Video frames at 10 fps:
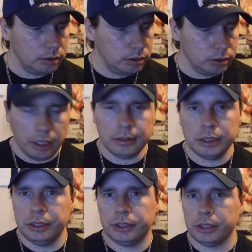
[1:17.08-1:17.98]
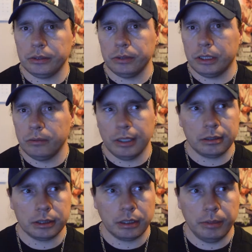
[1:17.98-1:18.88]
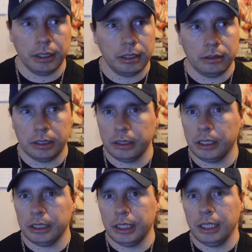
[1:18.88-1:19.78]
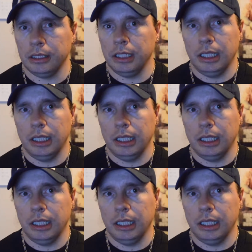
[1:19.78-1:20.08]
So I'm not too sure what the weather is going to be like out there like that.